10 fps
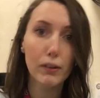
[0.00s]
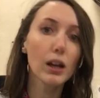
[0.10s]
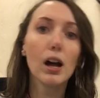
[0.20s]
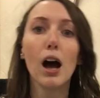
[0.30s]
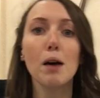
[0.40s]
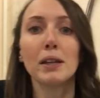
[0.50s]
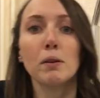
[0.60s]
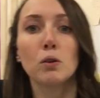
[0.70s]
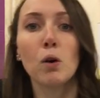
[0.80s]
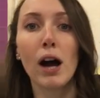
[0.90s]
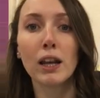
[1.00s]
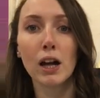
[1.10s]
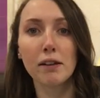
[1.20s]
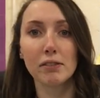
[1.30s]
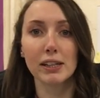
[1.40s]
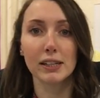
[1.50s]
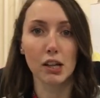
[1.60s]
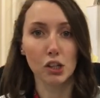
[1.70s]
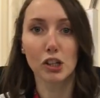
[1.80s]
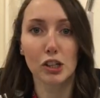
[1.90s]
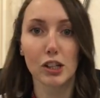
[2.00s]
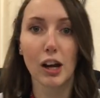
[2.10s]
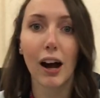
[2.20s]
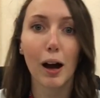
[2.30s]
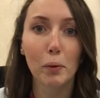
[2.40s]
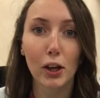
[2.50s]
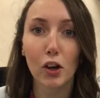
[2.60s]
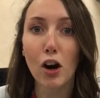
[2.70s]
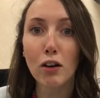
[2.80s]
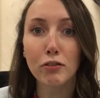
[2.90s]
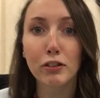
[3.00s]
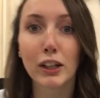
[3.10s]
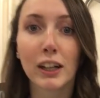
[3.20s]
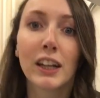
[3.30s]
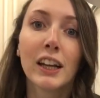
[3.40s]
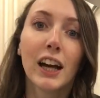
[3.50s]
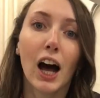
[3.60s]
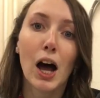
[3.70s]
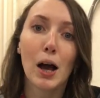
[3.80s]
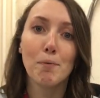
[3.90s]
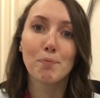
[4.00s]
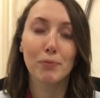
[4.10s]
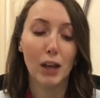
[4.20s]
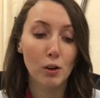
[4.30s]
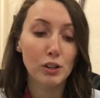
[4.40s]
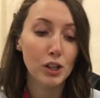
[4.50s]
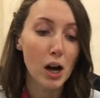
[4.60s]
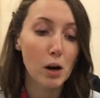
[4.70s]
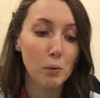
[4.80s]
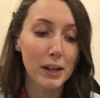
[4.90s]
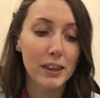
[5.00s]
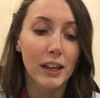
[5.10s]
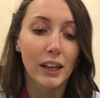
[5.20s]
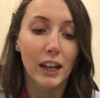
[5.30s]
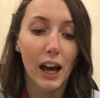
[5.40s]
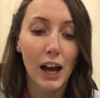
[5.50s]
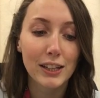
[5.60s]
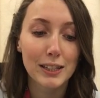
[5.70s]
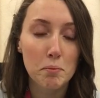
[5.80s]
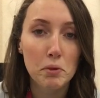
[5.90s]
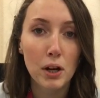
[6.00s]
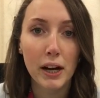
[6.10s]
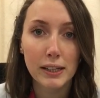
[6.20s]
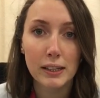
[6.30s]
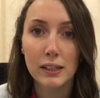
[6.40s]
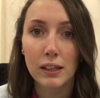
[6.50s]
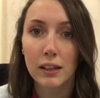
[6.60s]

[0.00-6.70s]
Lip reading: And that was quite a lively session to start our week off. I'll start with some nice